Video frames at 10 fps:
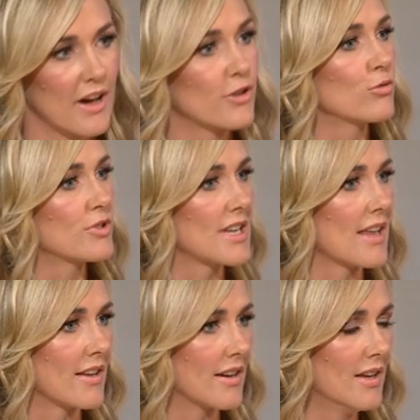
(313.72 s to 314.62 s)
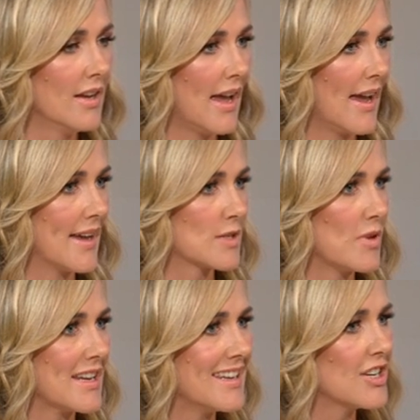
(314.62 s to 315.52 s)
bundled together as
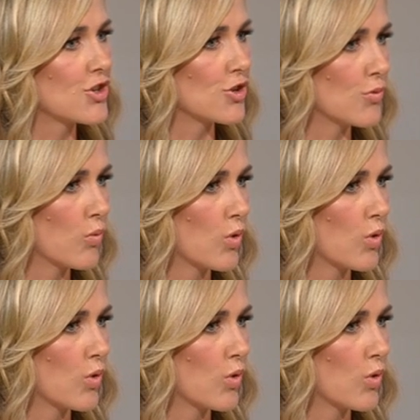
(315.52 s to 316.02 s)
being an issue.